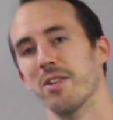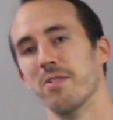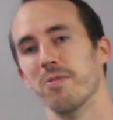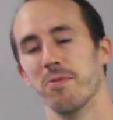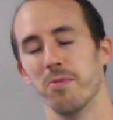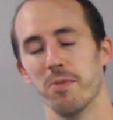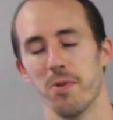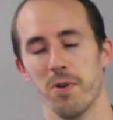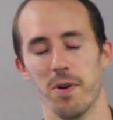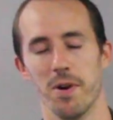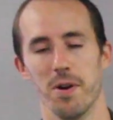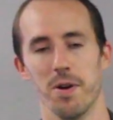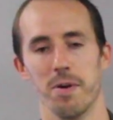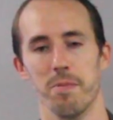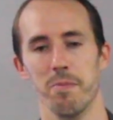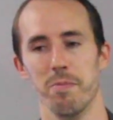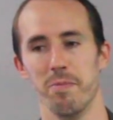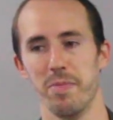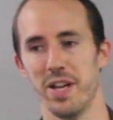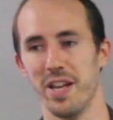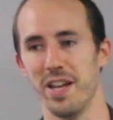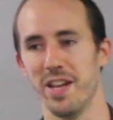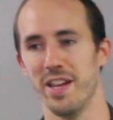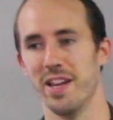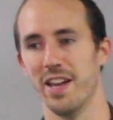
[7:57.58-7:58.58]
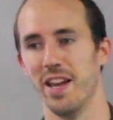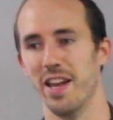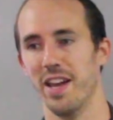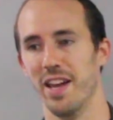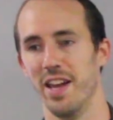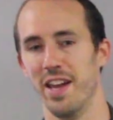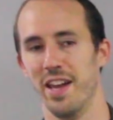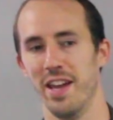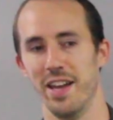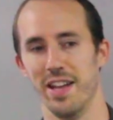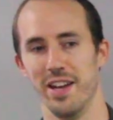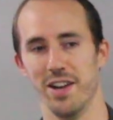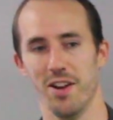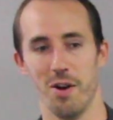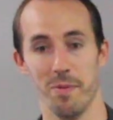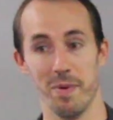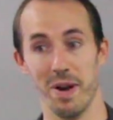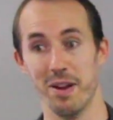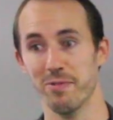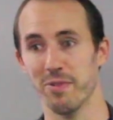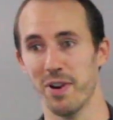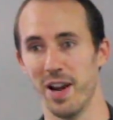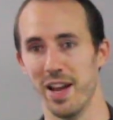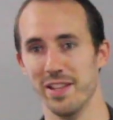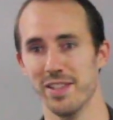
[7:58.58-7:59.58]
for me and all
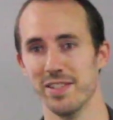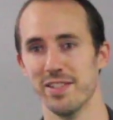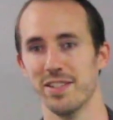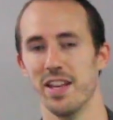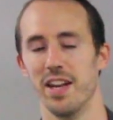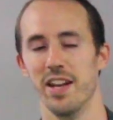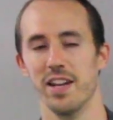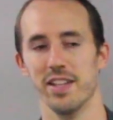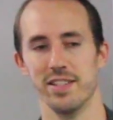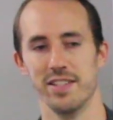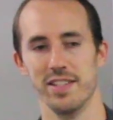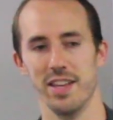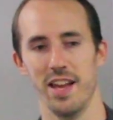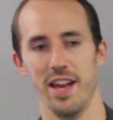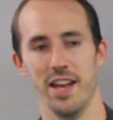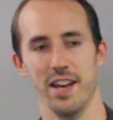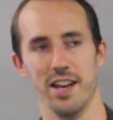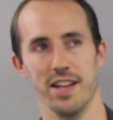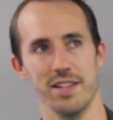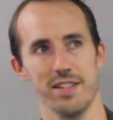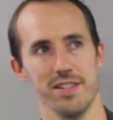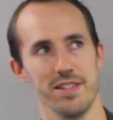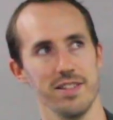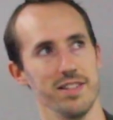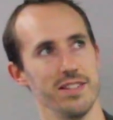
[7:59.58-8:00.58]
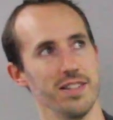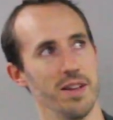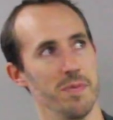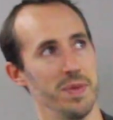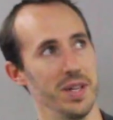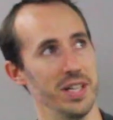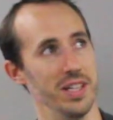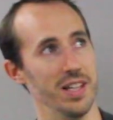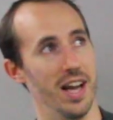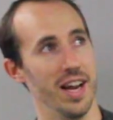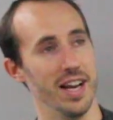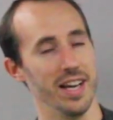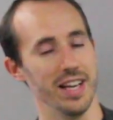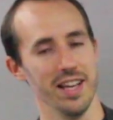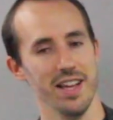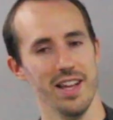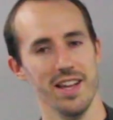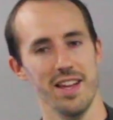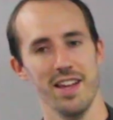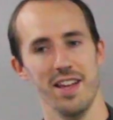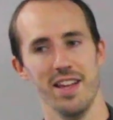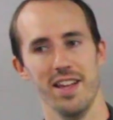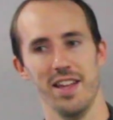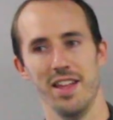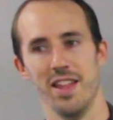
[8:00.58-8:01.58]
my friends, and it said something like,
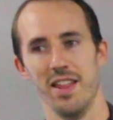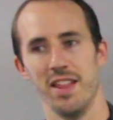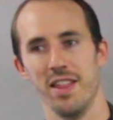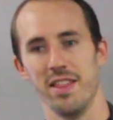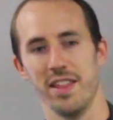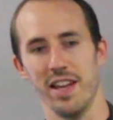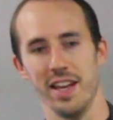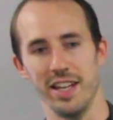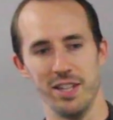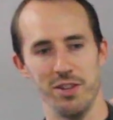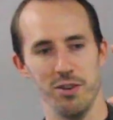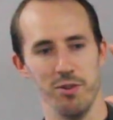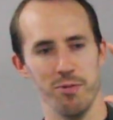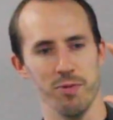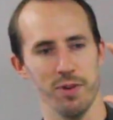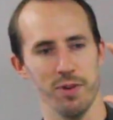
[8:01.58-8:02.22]
"Thank you